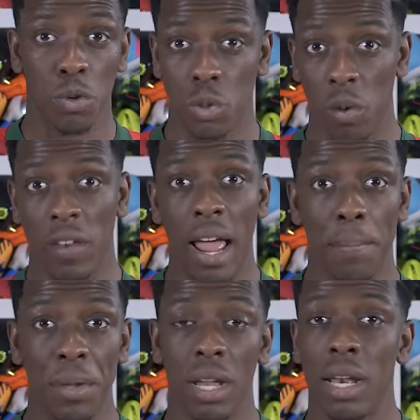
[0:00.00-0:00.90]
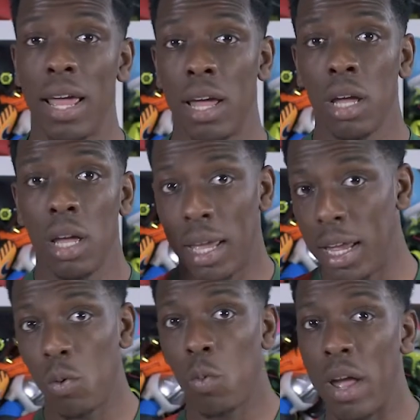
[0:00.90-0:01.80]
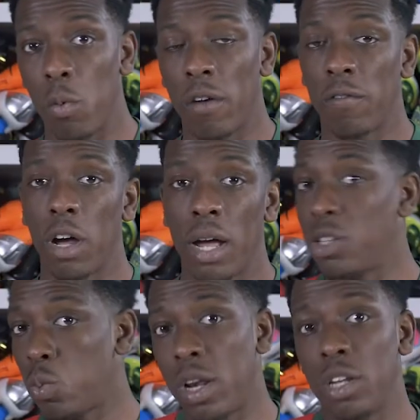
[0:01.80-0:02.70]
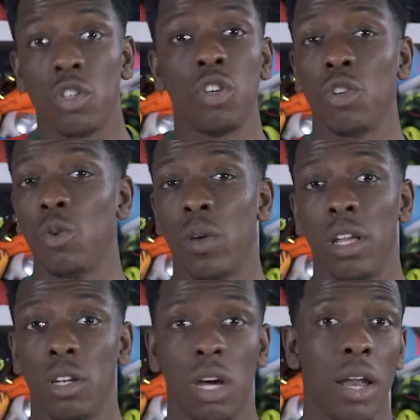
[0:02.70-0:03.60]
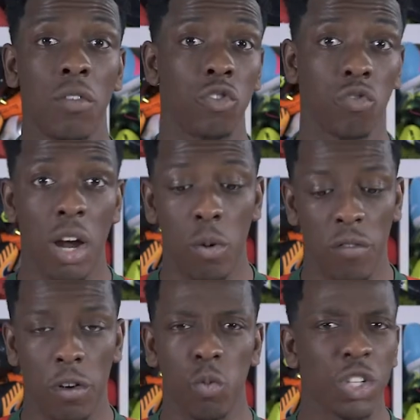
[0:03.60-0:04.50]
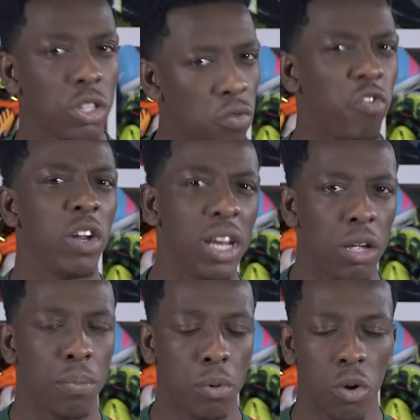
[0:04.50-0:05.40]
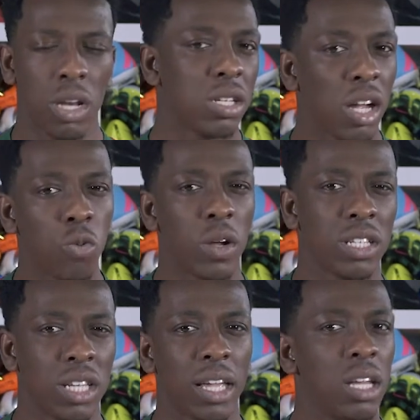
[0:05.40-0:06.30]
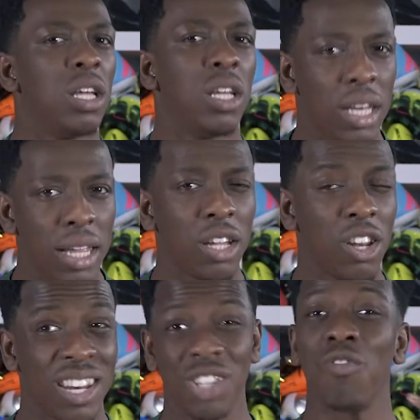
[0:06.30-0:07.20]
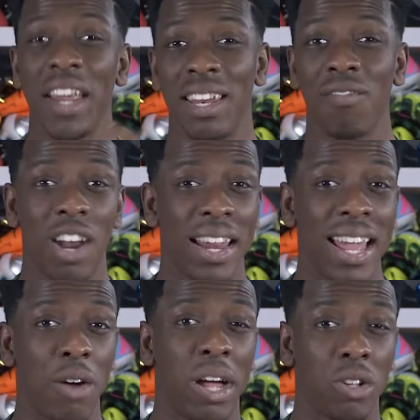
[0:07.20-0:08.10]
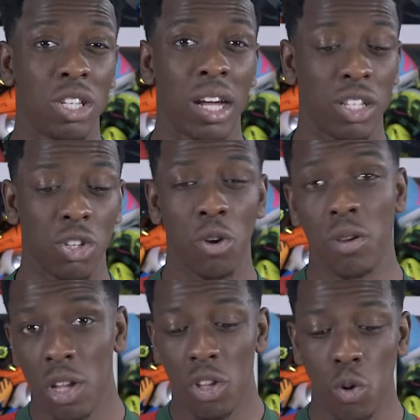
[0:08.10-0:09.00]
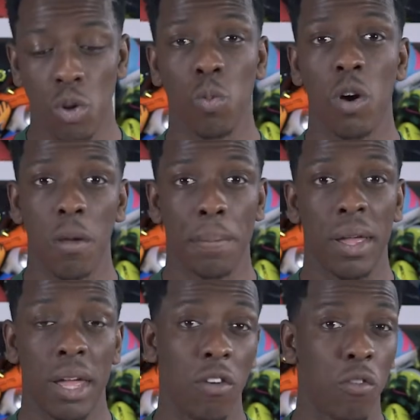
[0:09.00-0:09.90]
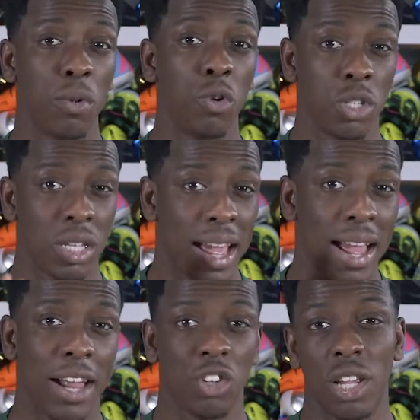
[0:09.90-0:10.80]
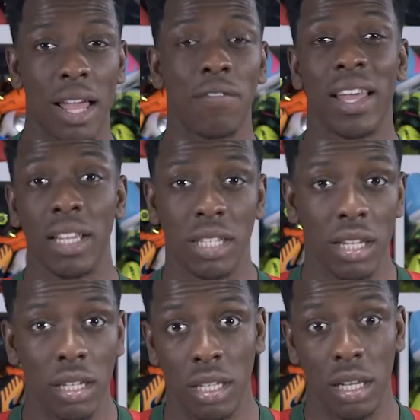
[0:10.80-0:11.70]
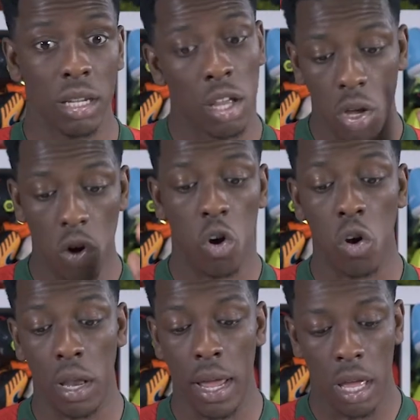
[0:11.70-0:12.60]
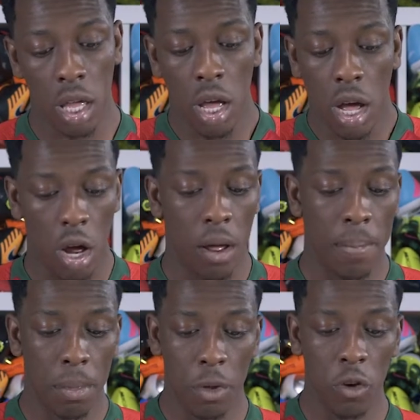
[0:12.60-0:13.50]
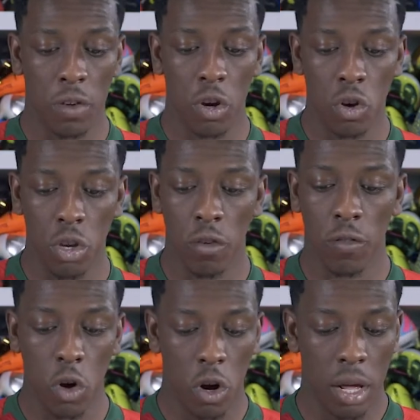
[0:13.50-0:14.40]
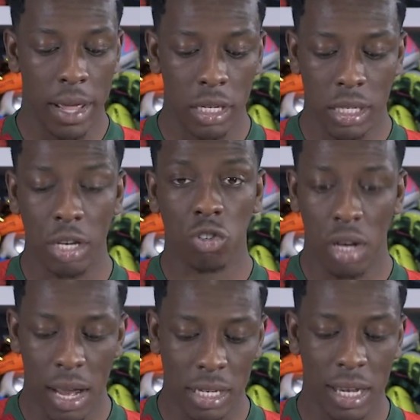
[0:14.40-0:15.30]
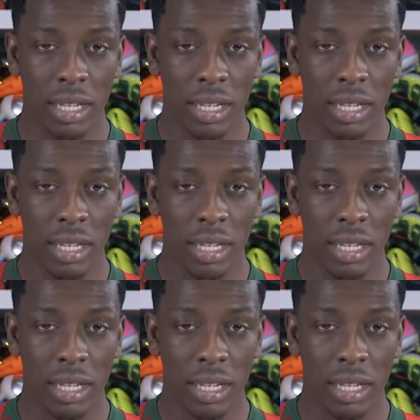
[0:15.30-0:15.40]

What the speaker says: boots with that being there in wet weather as well as you do in kind of dry weather, which is really important. As I always say, in England it's raining right now outside, so you would want a pair of boots that actually have ACC on there. Moving on, you've got a centralized